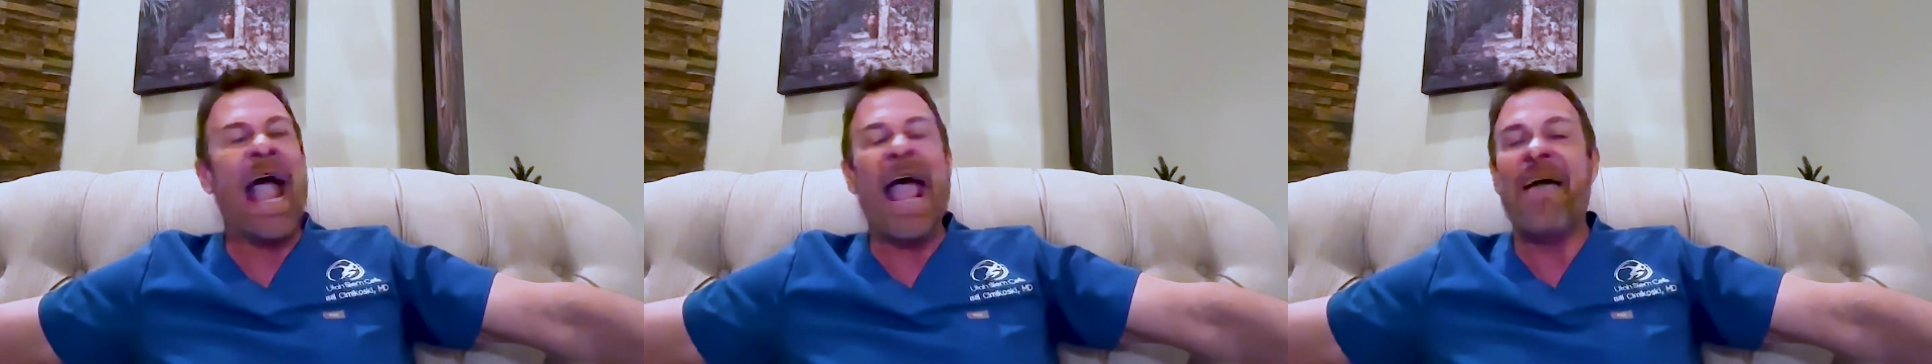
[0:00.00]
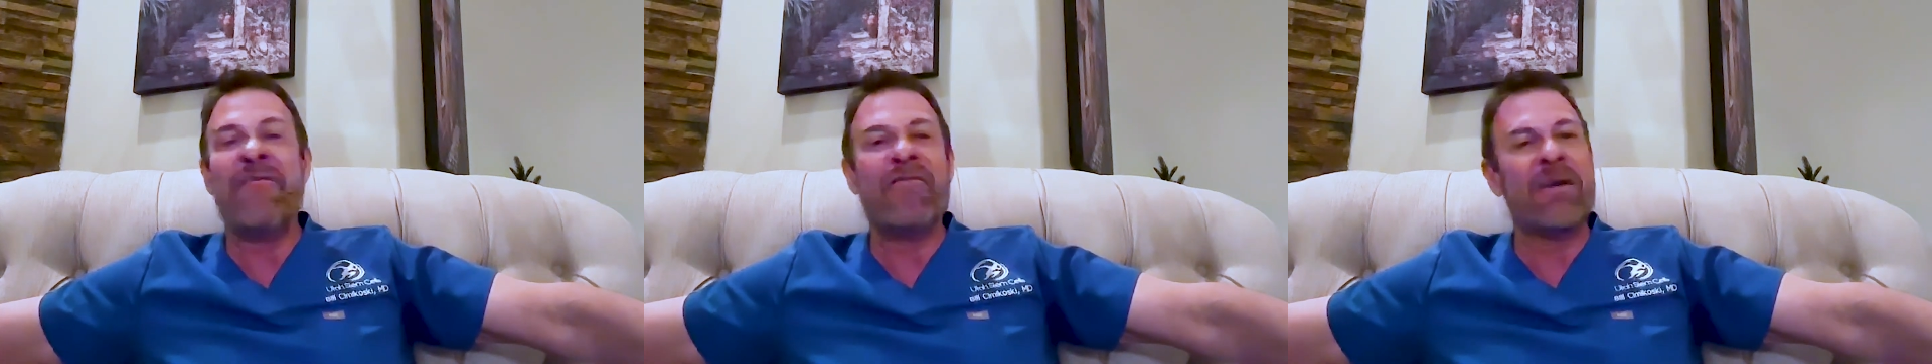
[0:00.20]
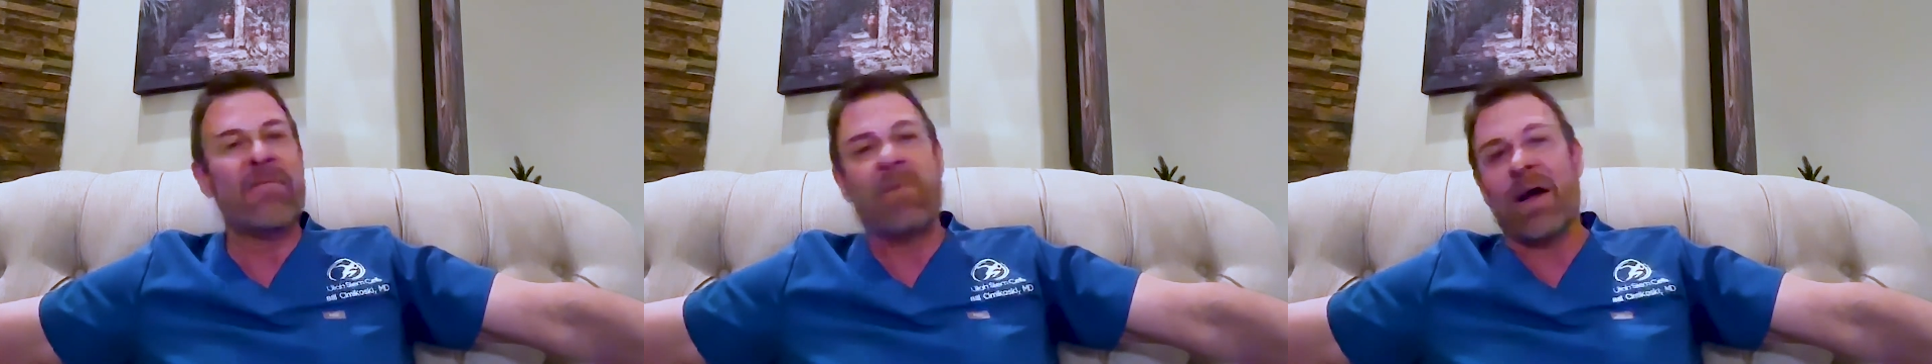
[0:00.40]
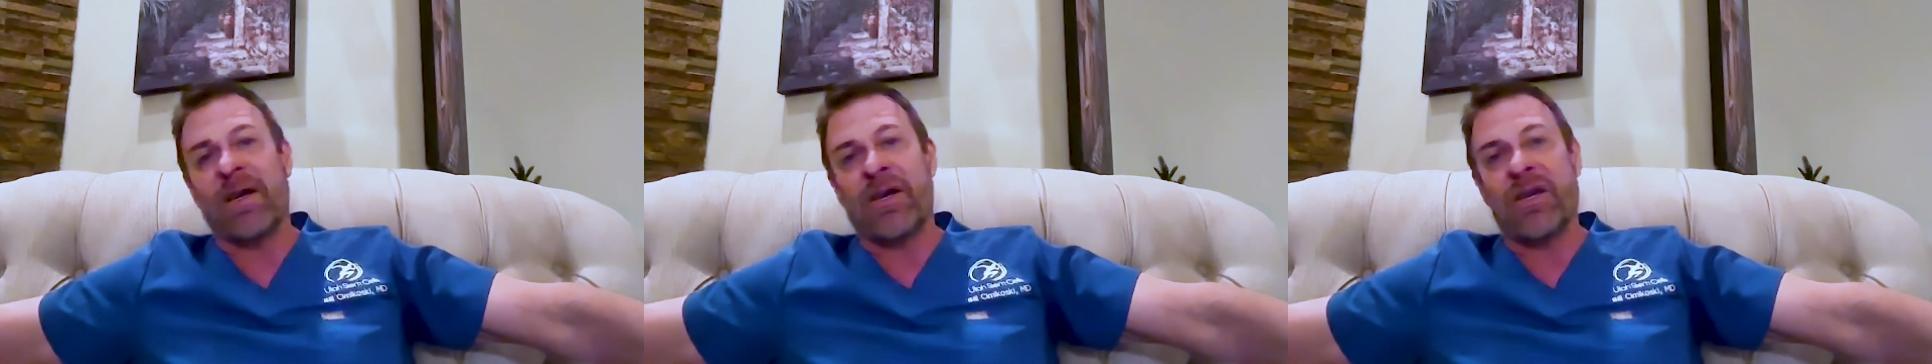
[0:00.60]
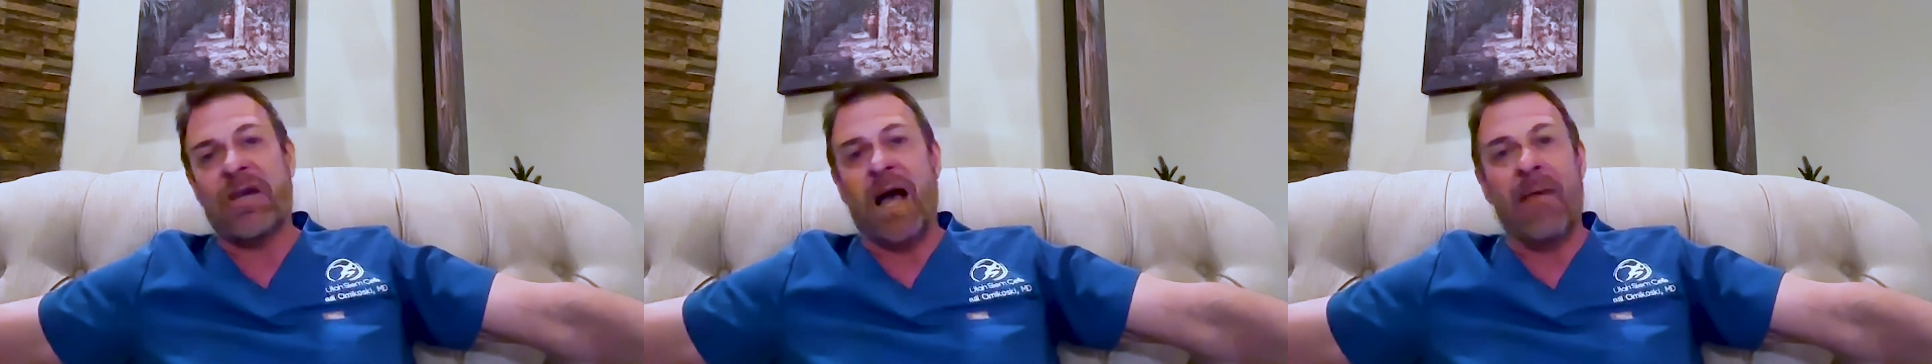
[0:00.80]

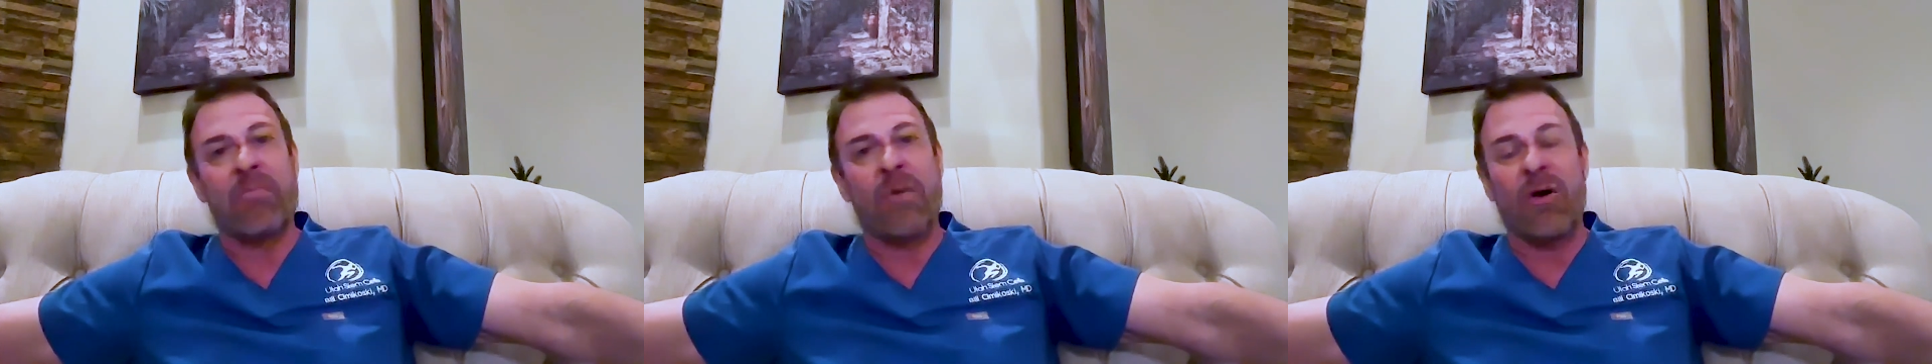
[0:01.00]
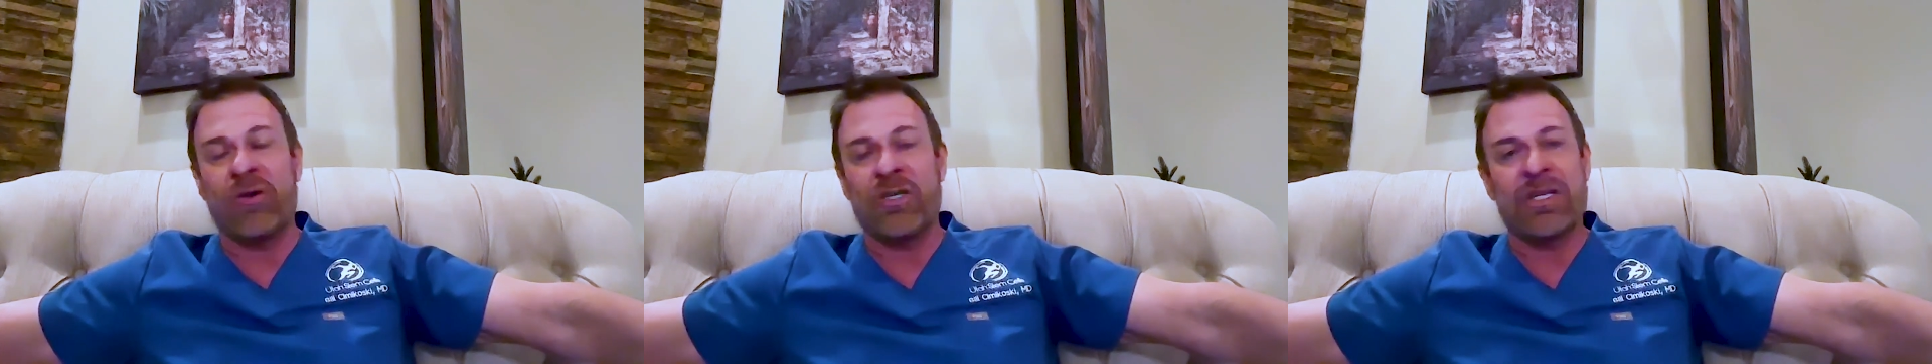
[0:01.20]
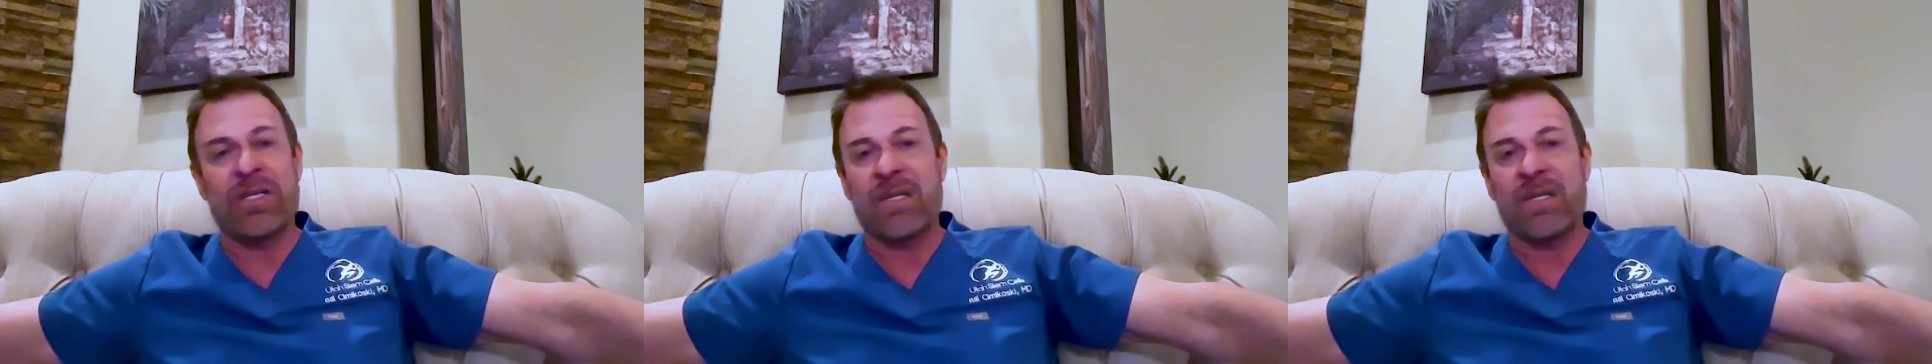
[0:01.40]
Everybody's got bulging